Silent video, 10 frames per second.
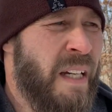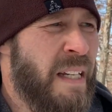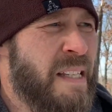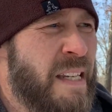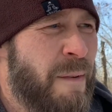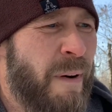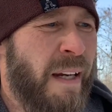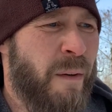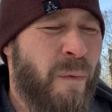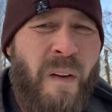see if I
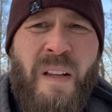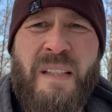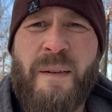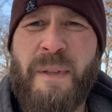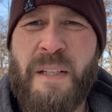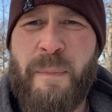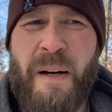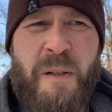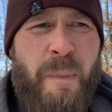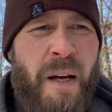can fill in some of these bare
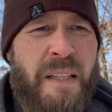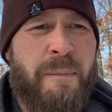spots.